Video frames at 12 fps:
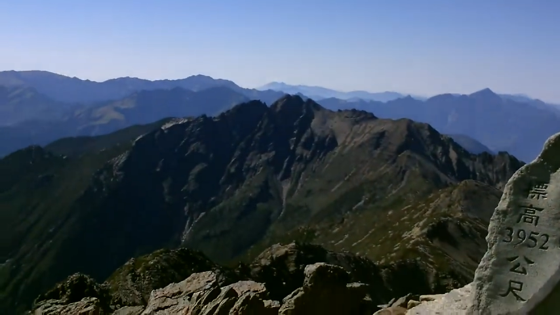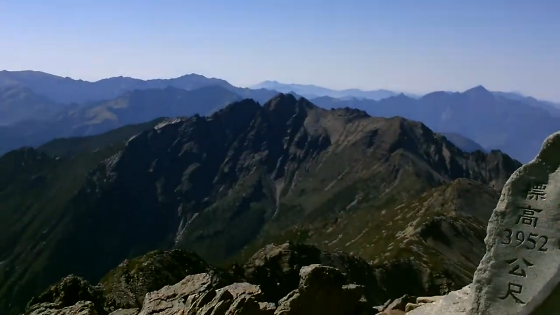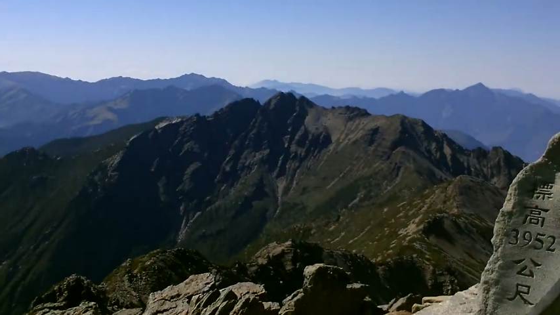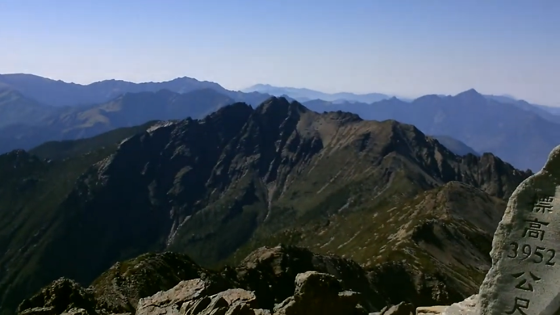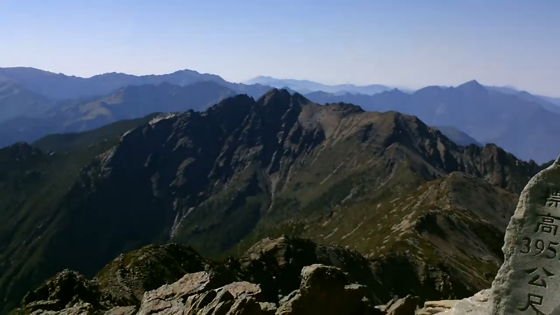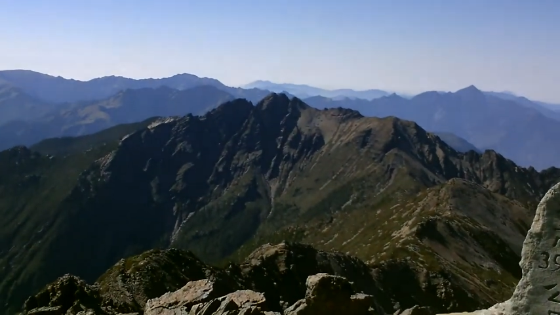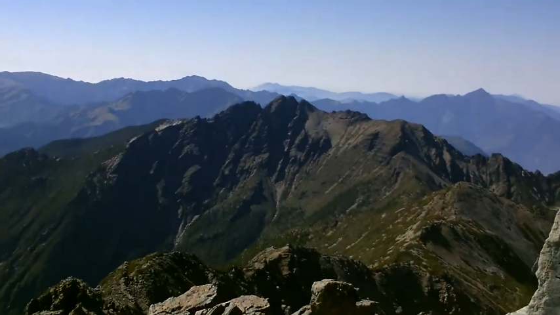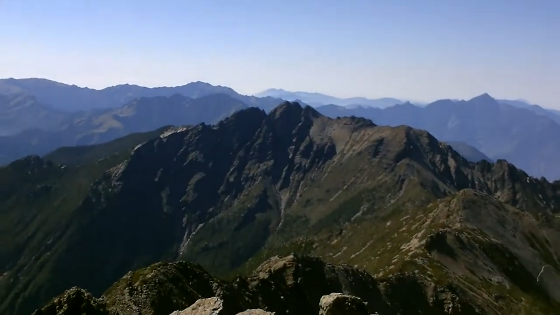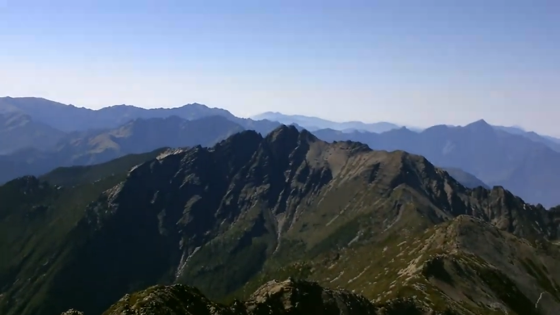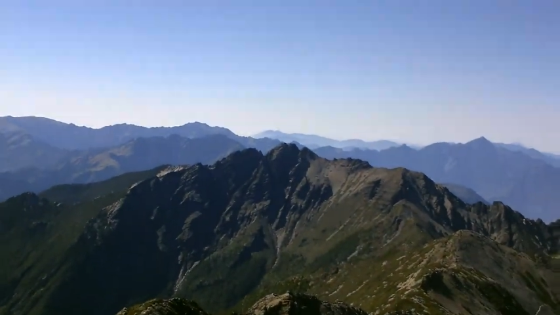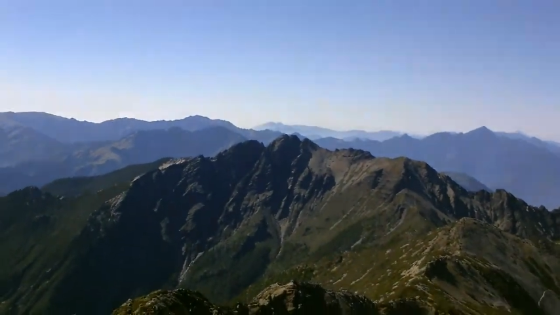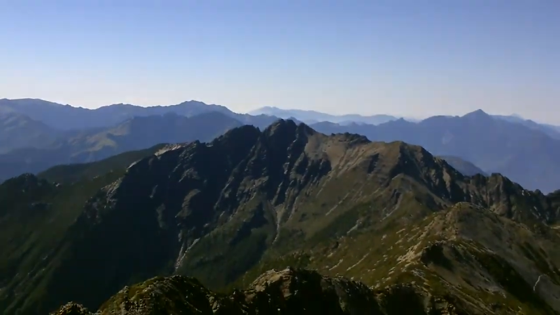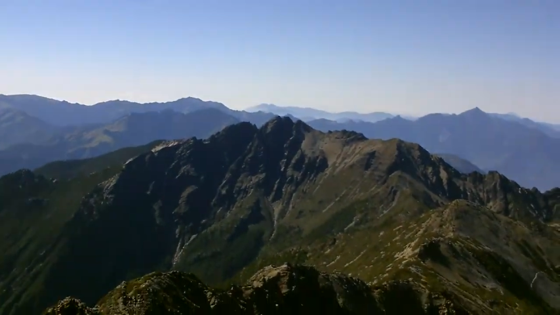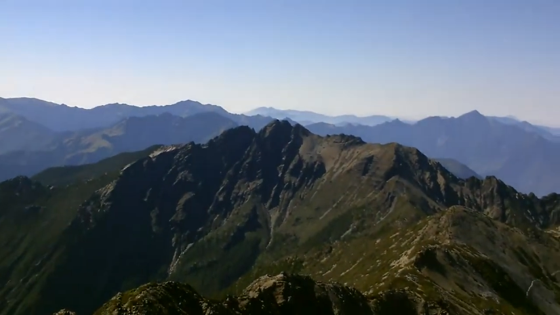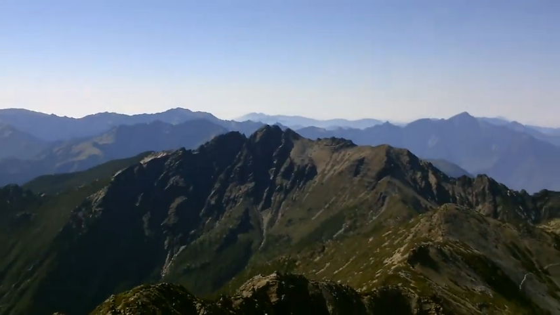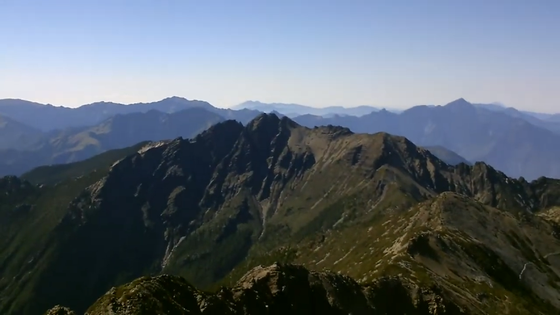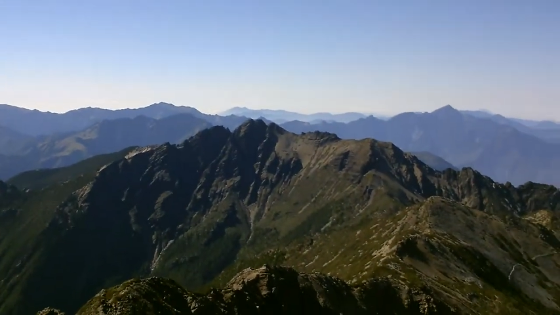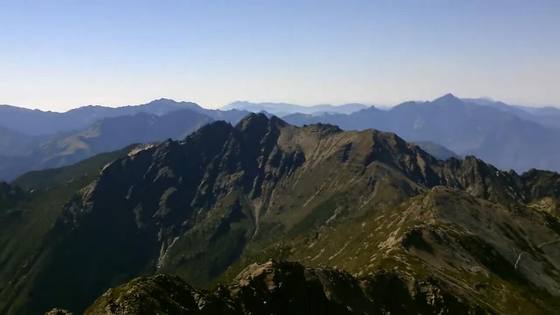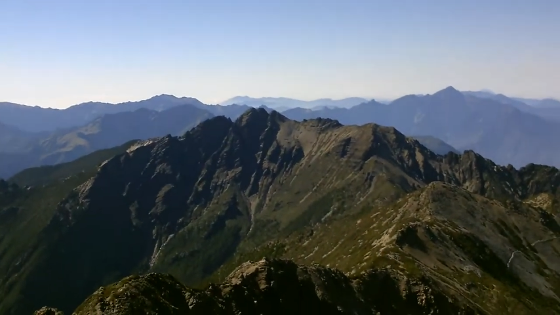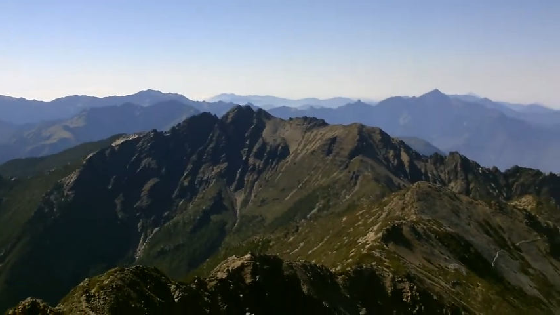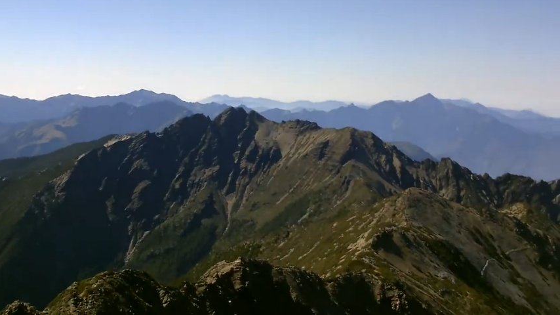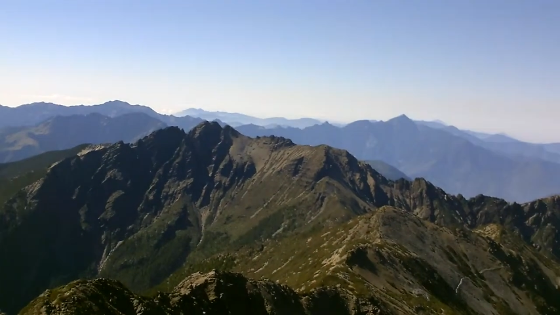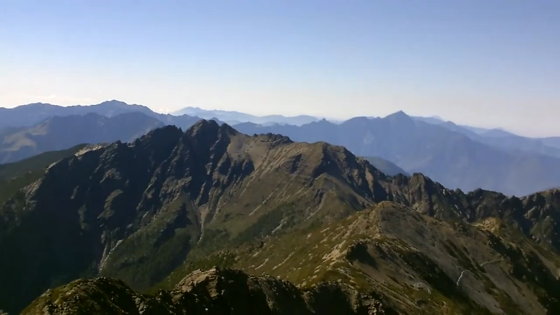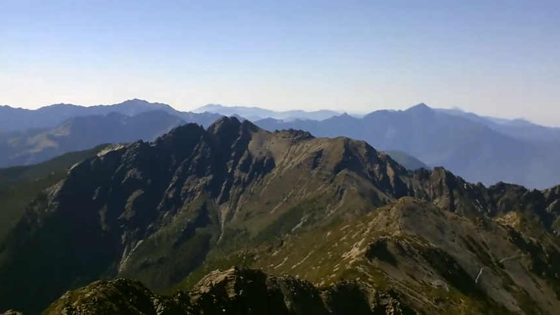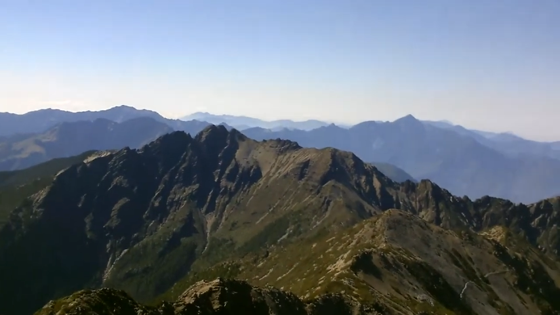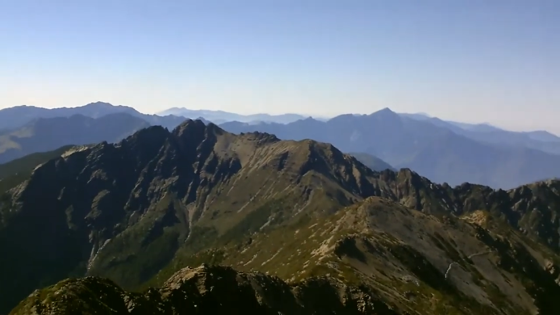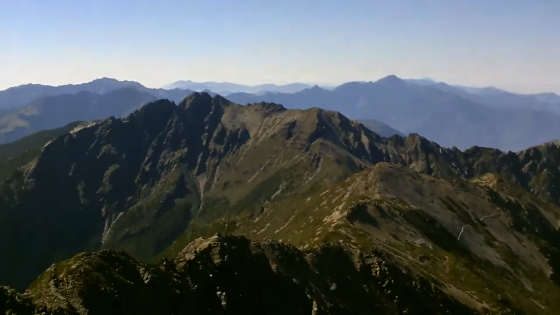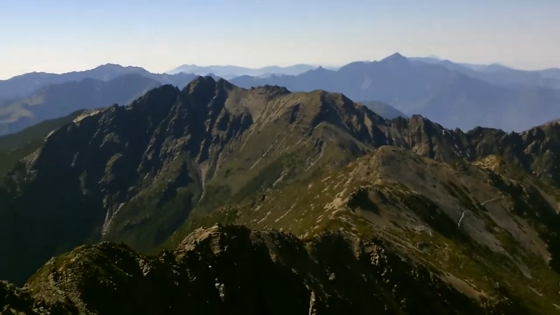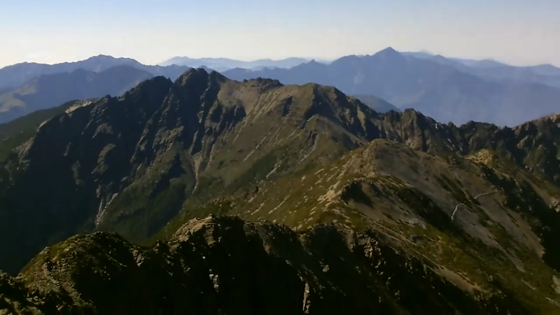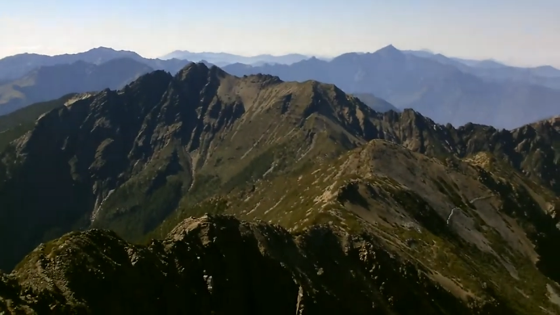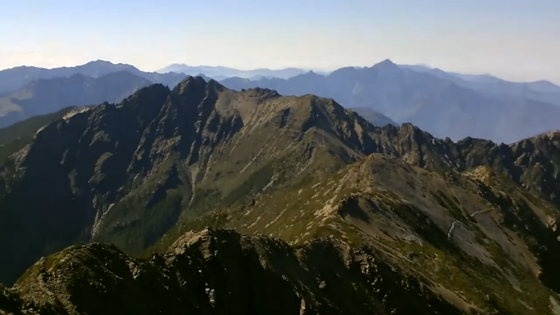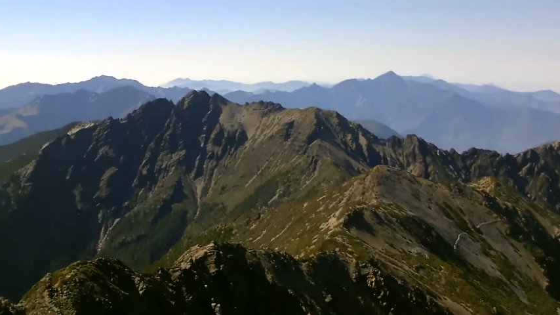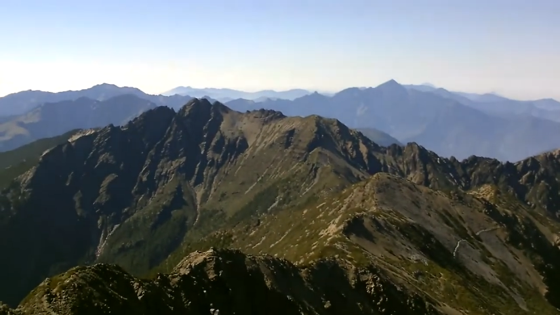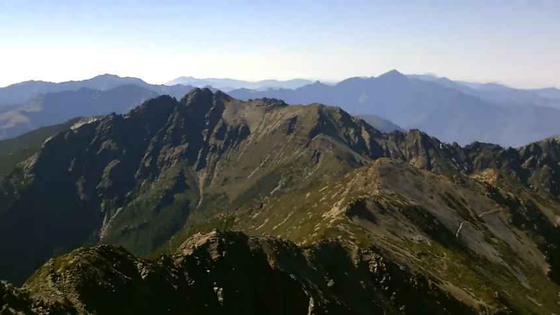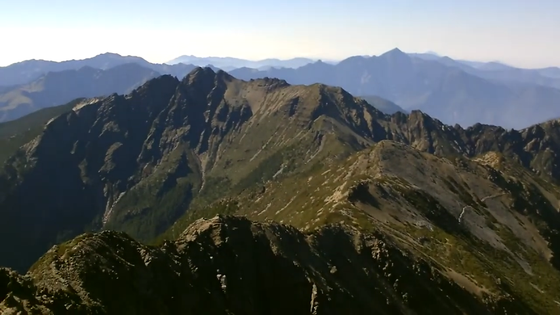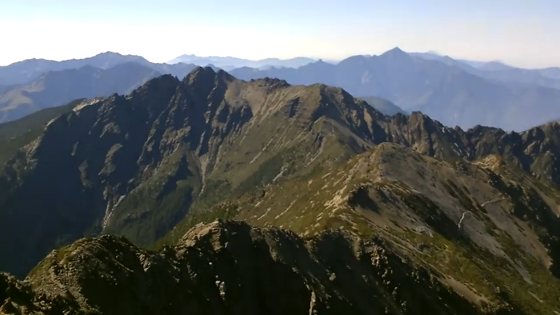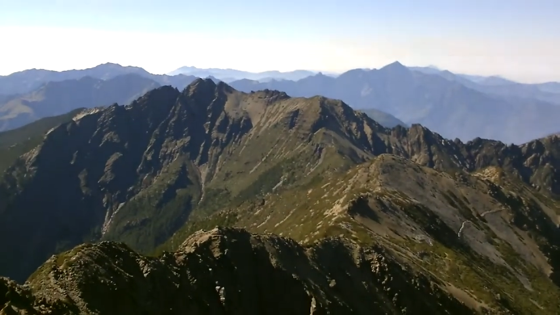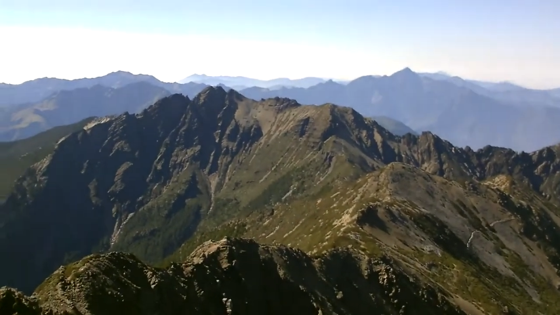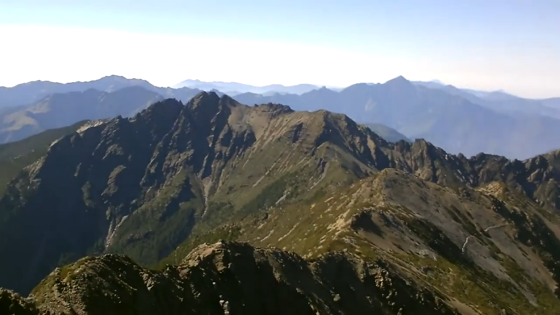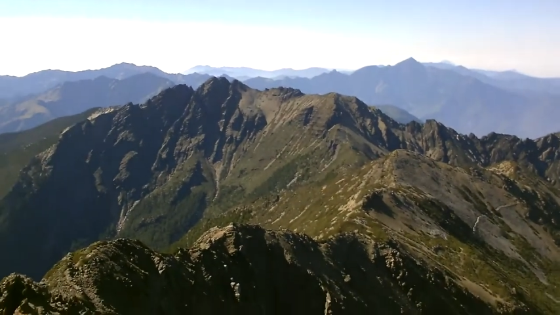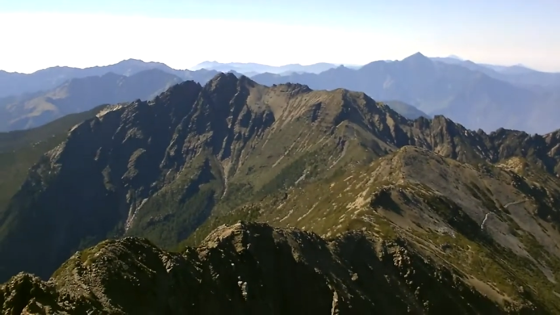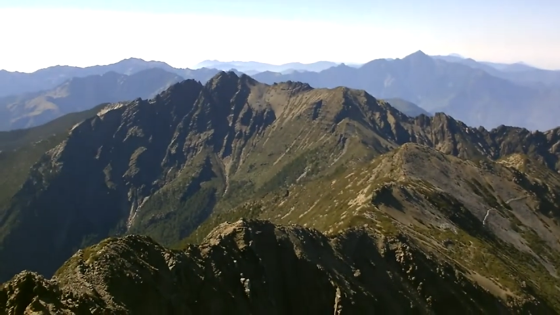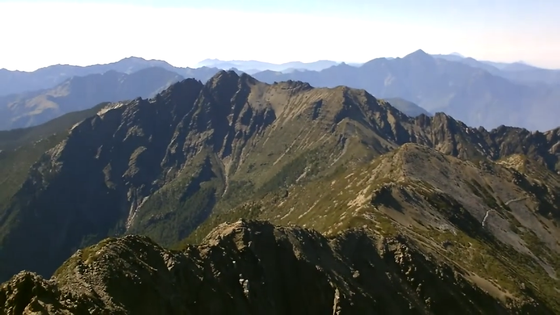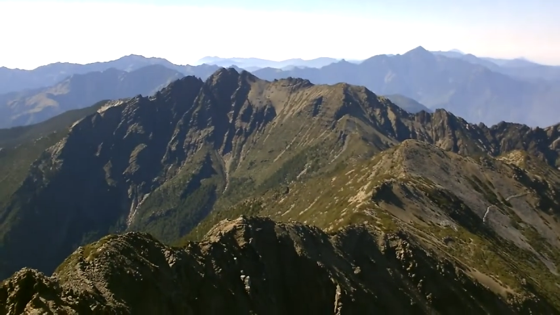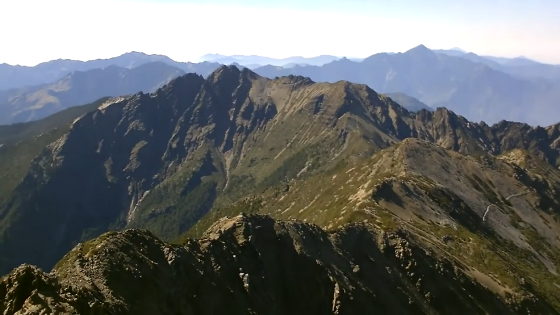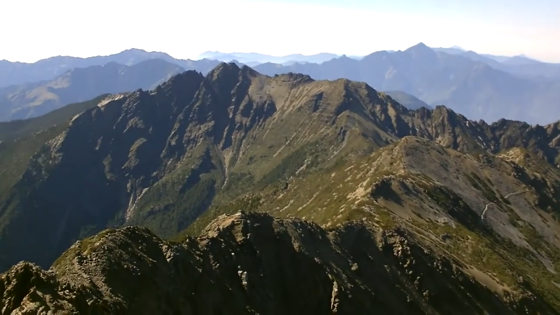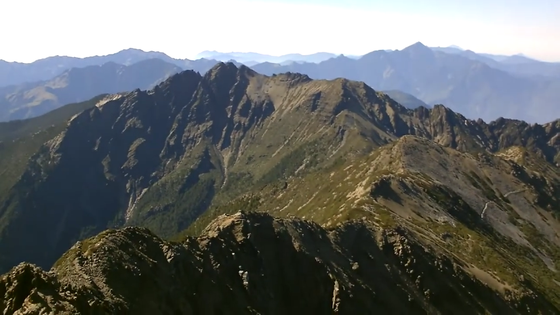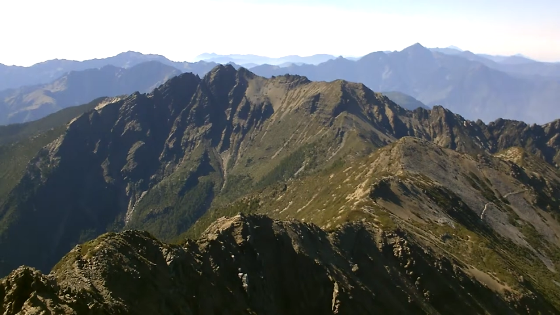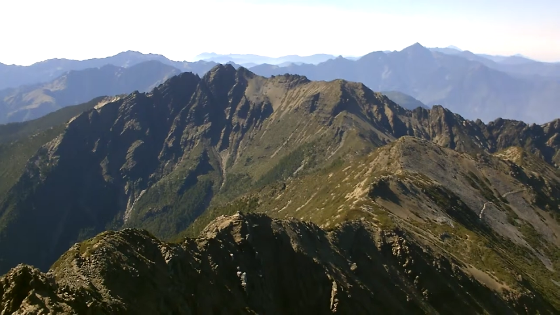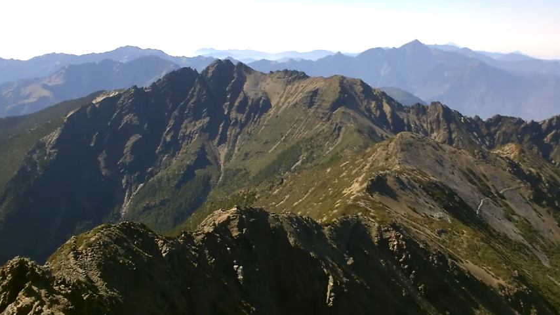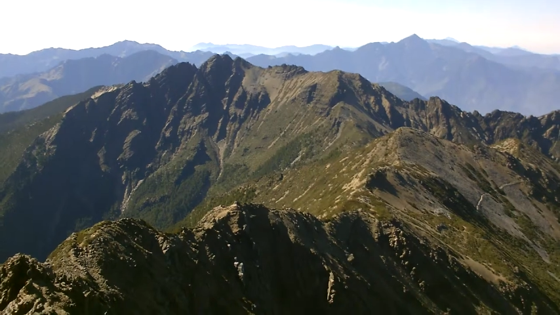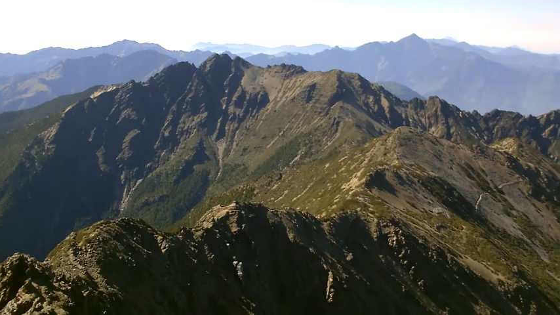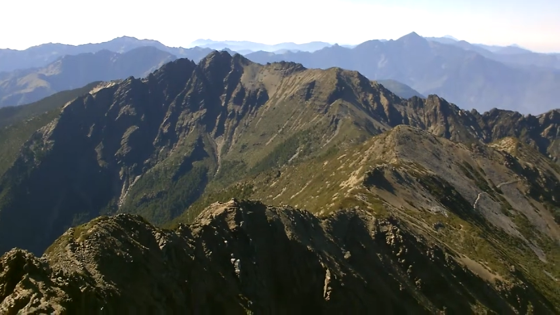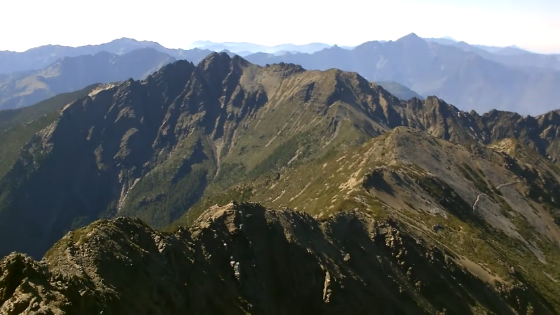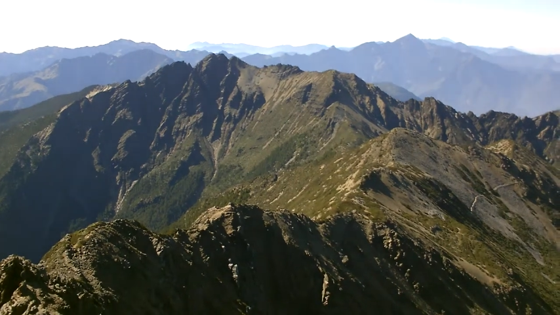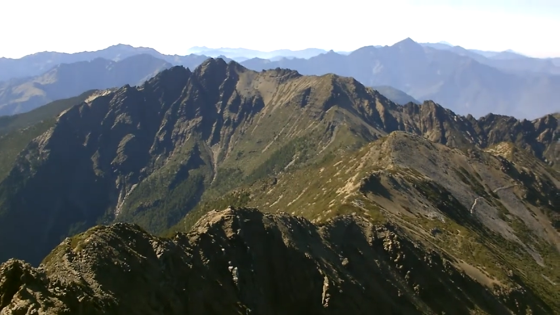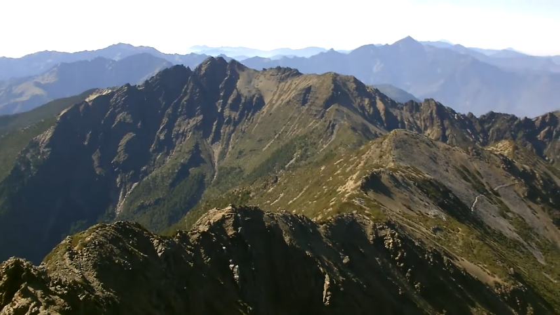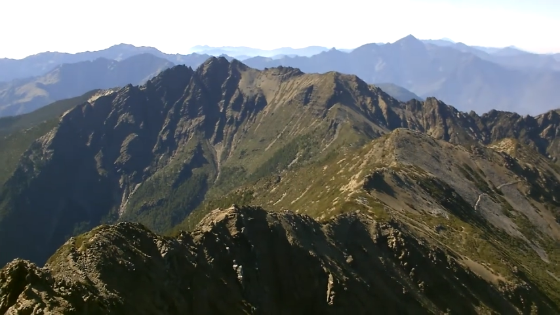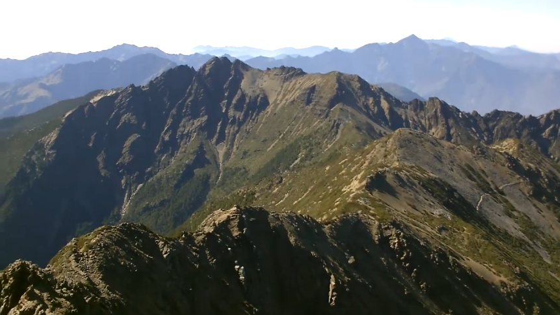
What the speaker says: (no speaker visible)